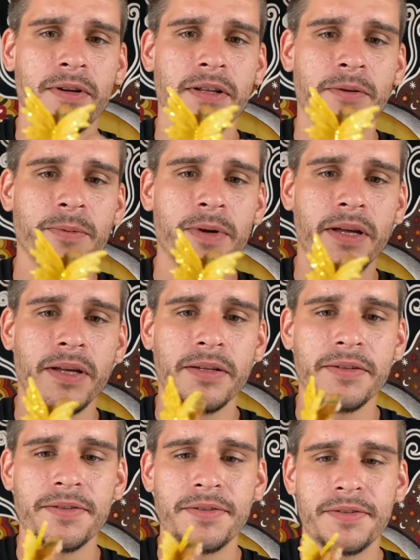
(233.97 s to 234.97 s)
on the
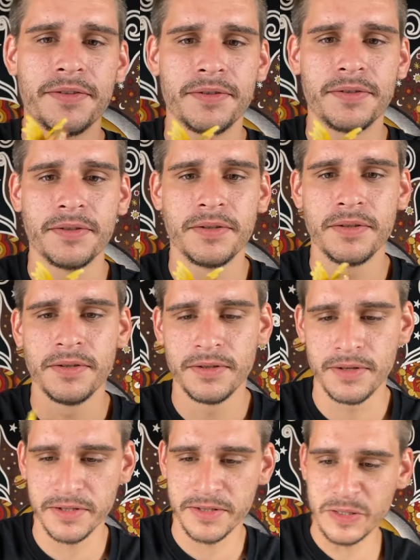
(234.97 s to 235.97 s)
wings.
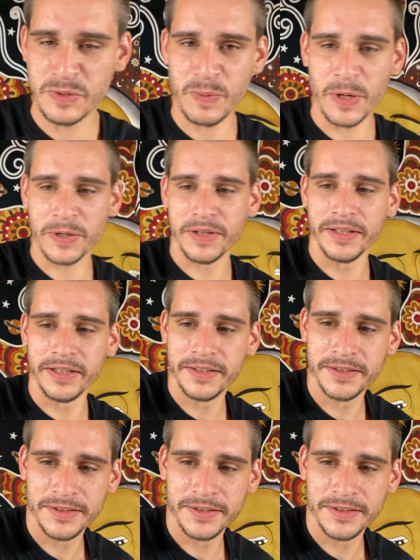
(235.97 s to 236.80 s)
Nice and sparkly.